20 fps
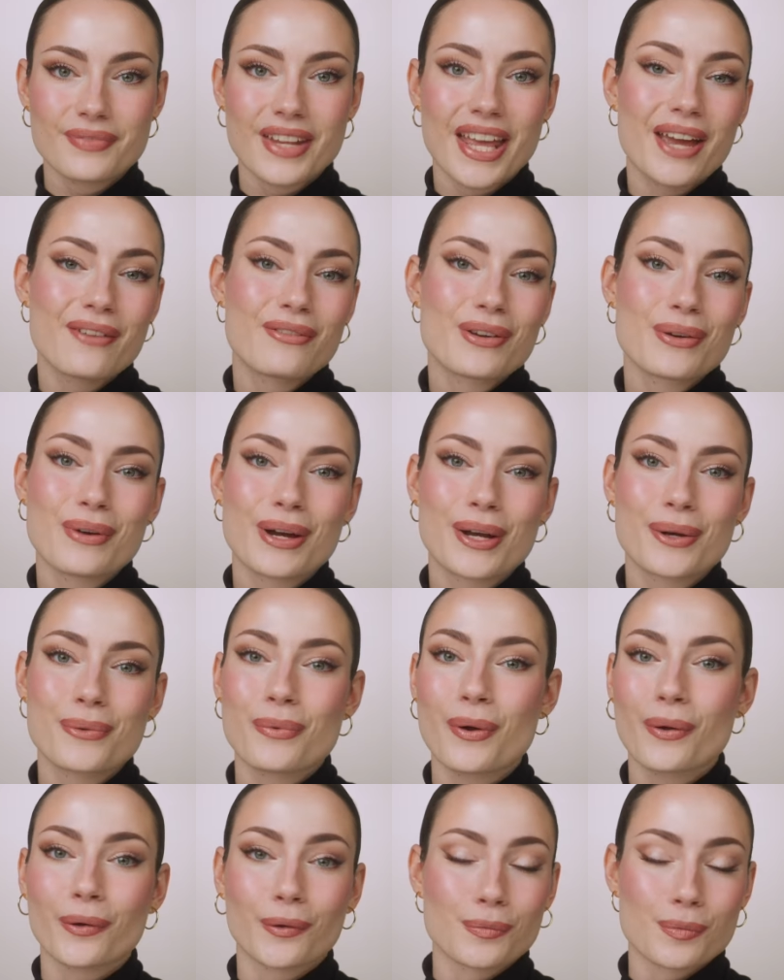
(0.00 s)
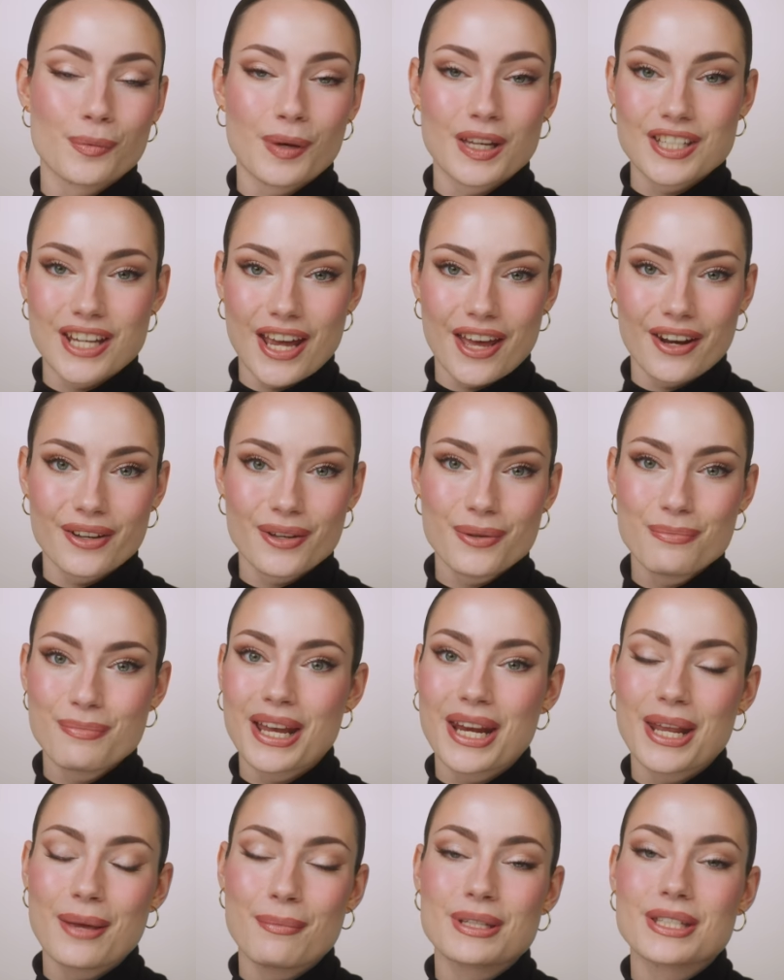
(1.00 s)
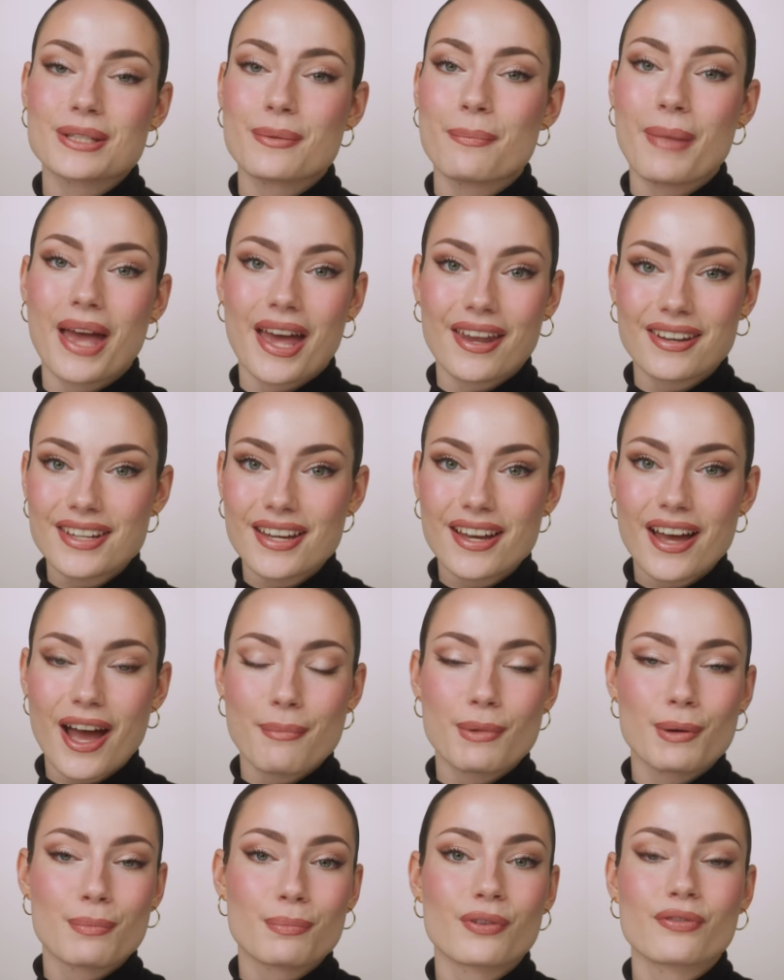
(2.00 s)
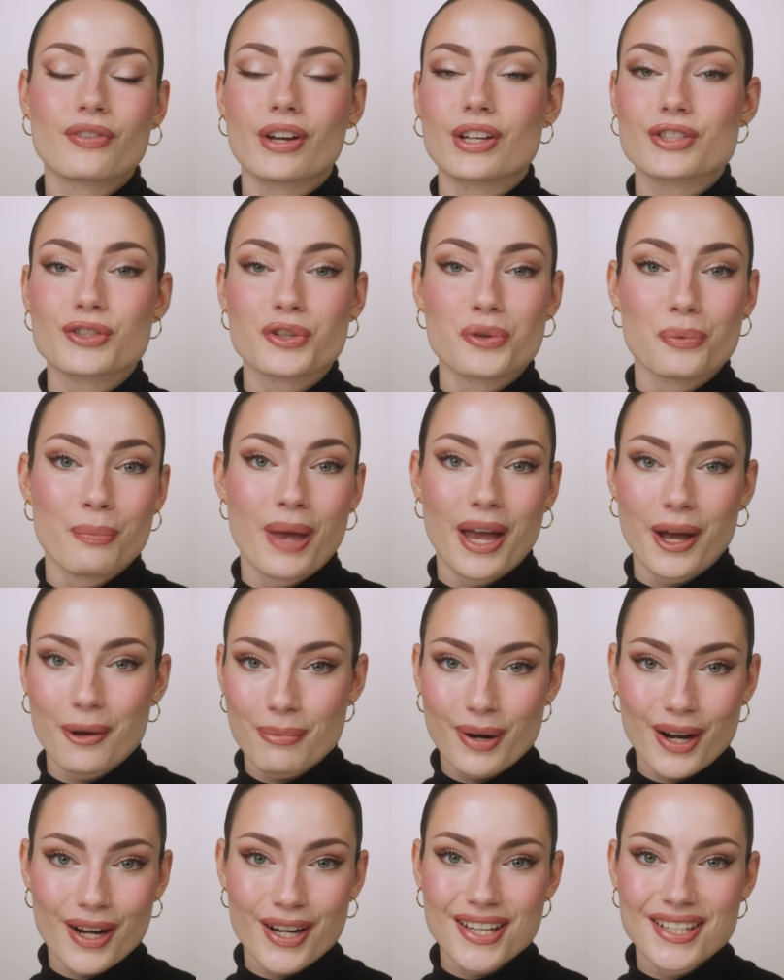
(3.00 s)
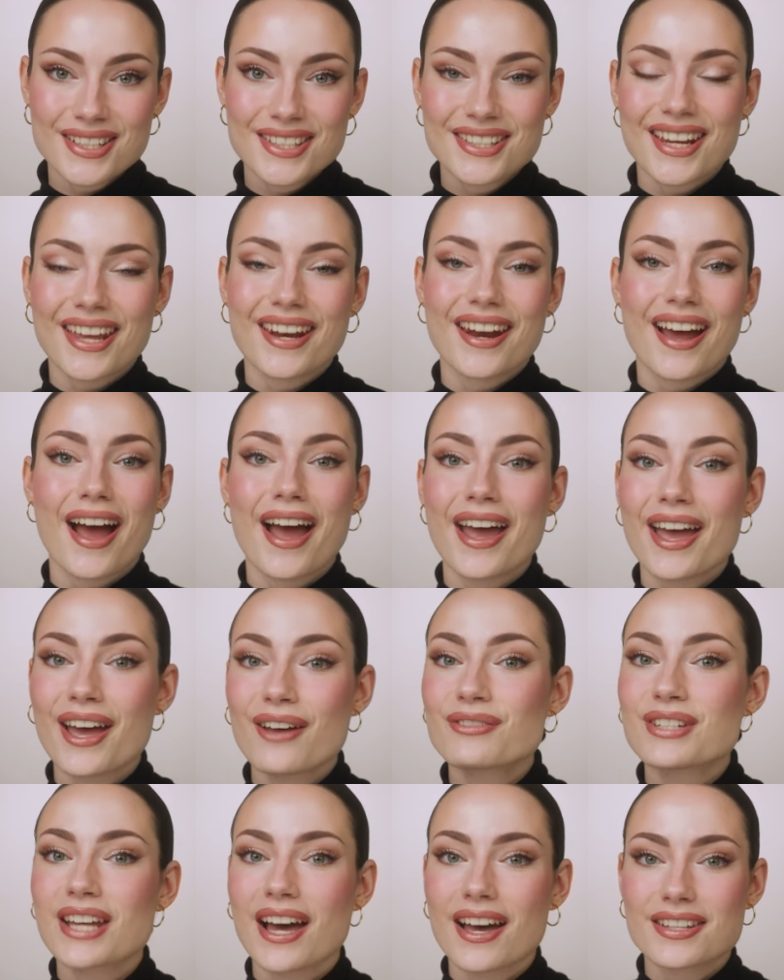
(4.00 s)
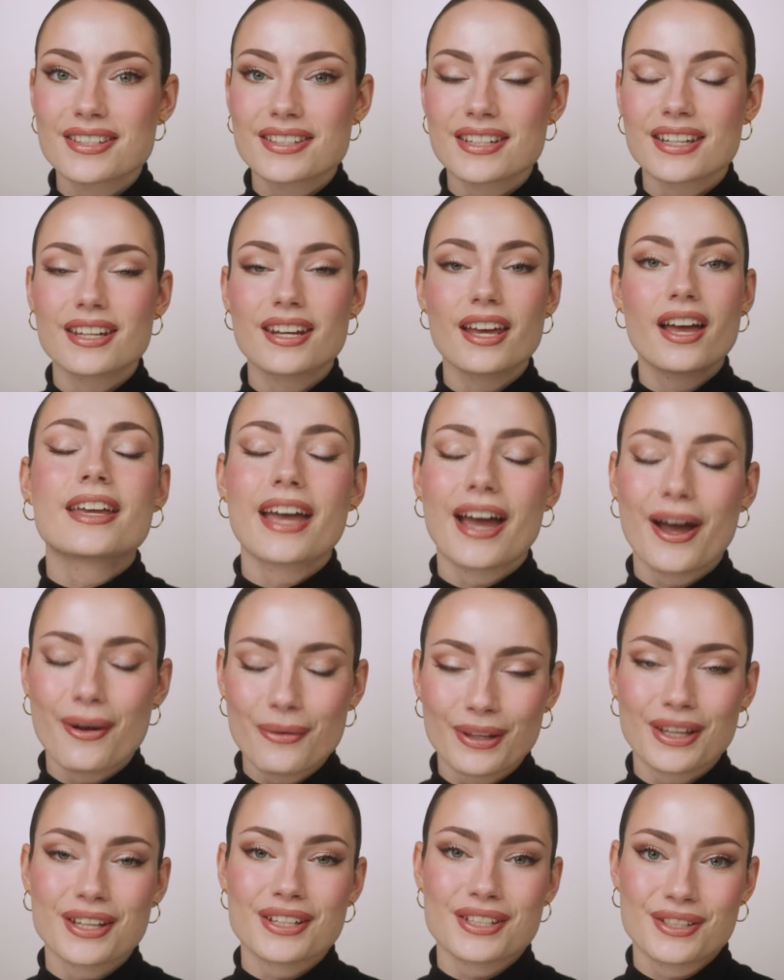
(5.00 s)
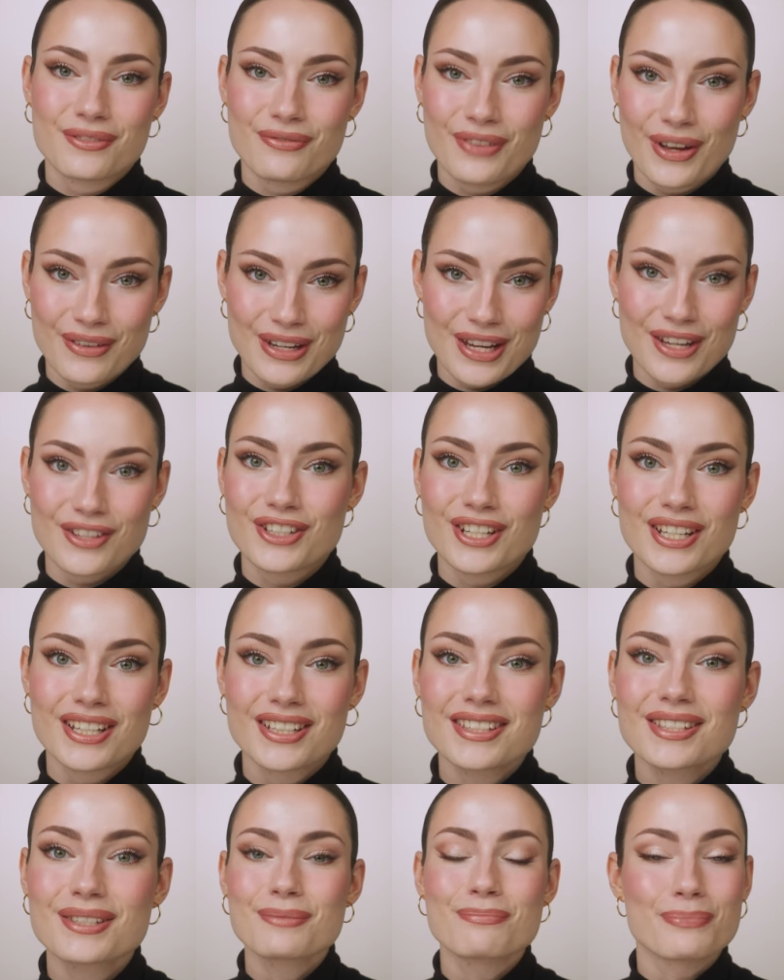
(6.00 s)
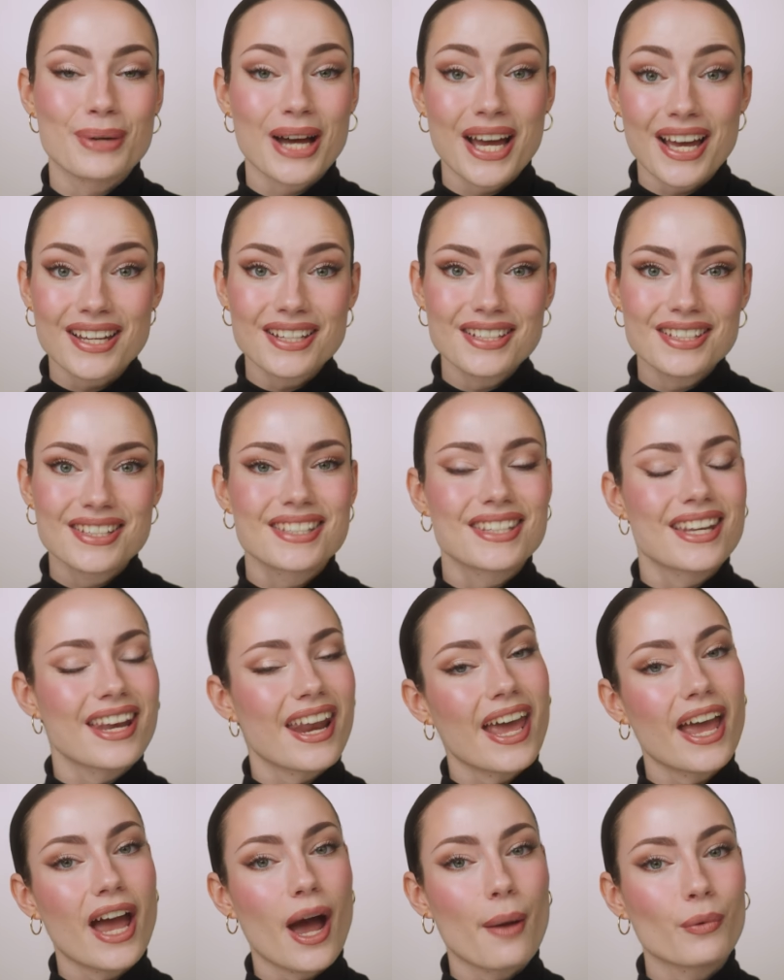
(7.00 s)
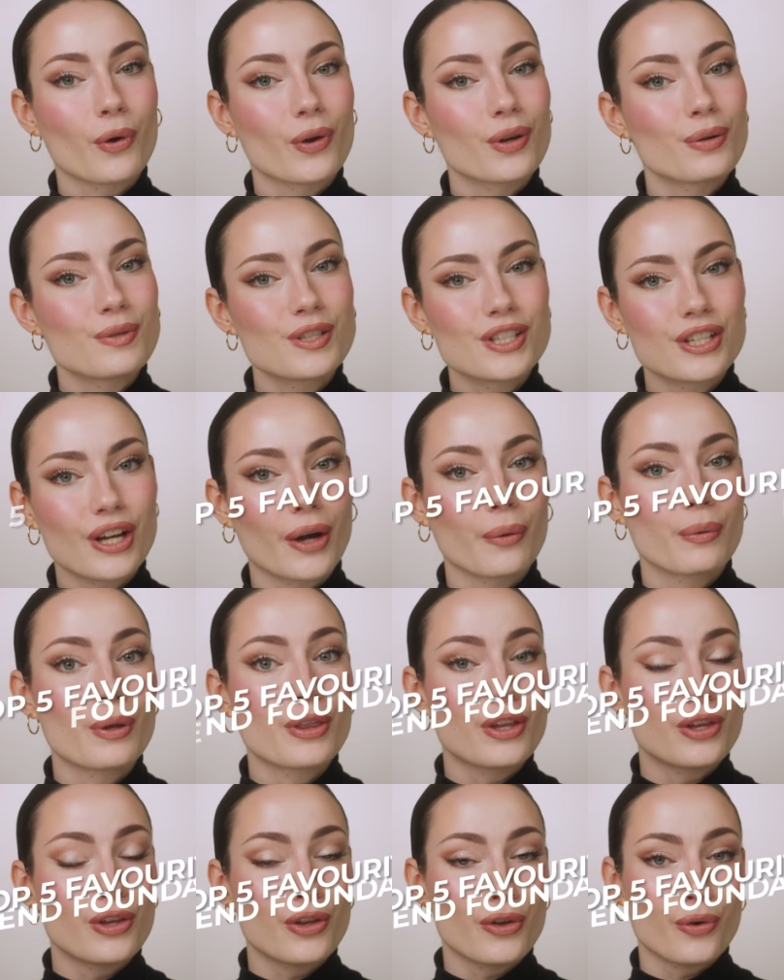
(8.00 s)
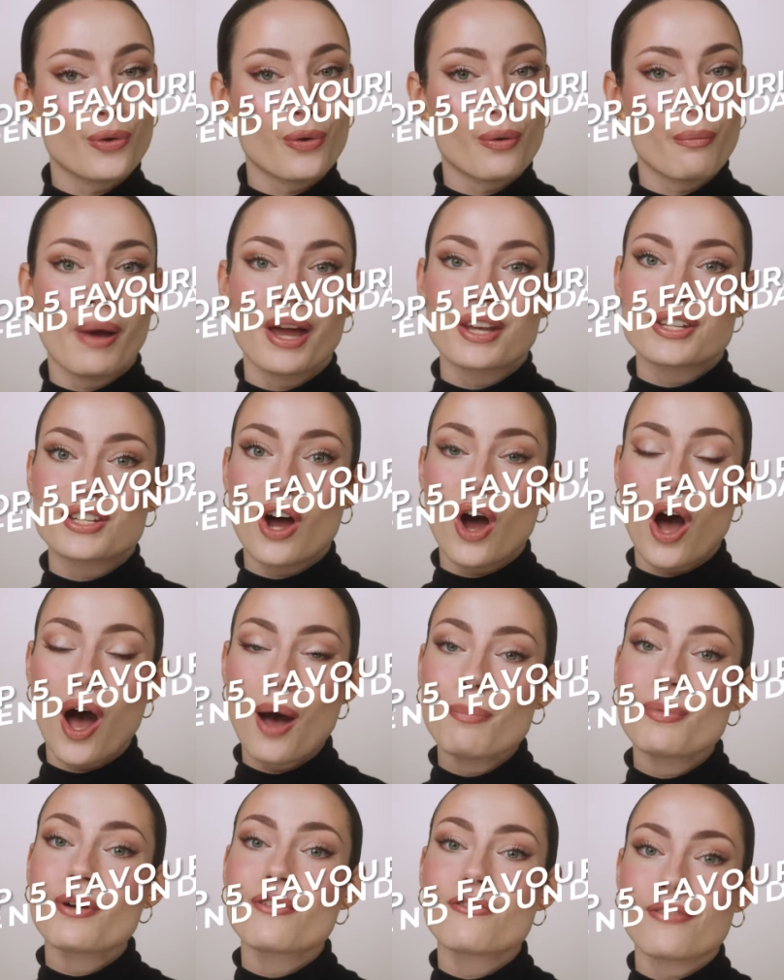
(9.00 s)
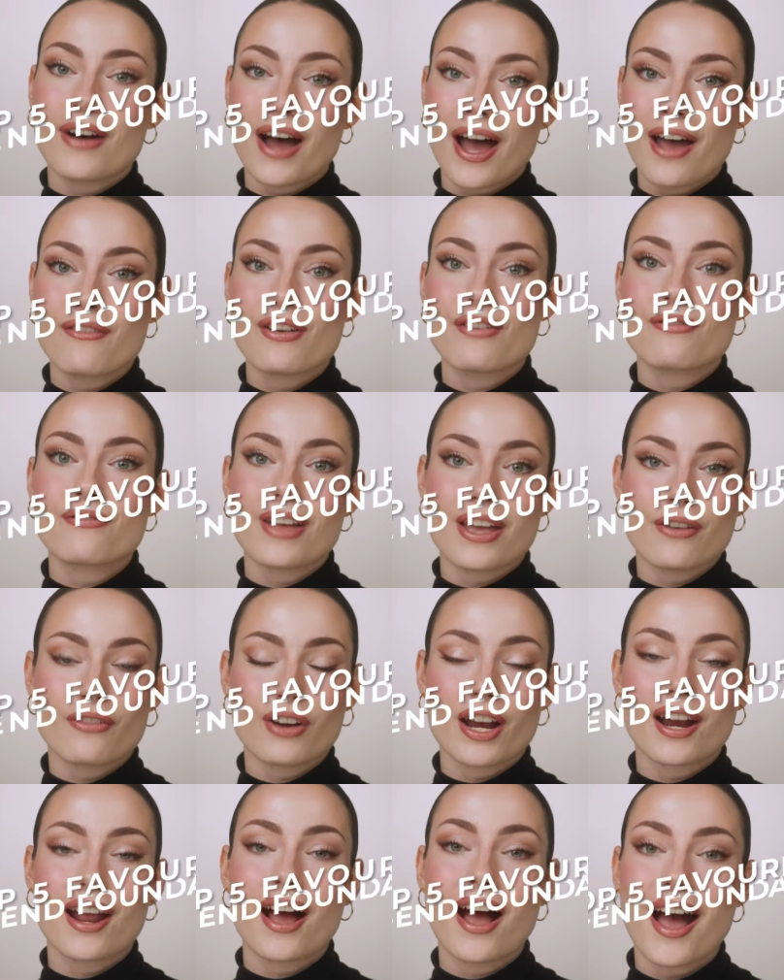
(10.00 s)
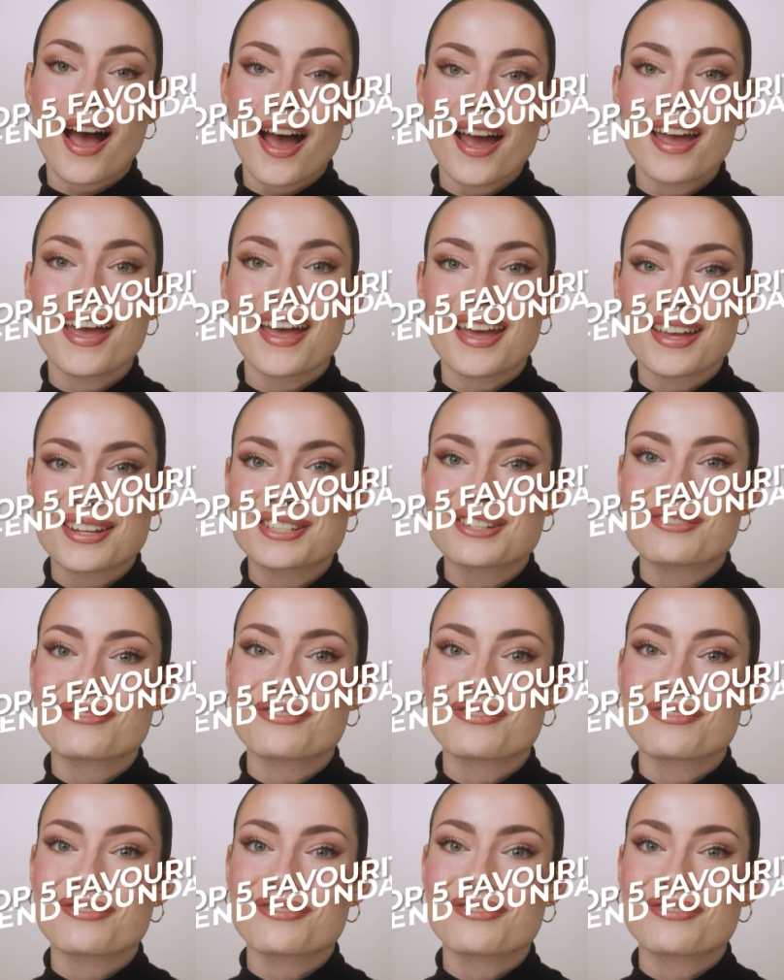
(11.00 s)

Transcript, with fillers: Hey everyone, welcome to my channel. My name is Amanda. I'm a professional makeup artist and I have tested countless foundations, but today I'm going to be sharing with you my top five favorite high-end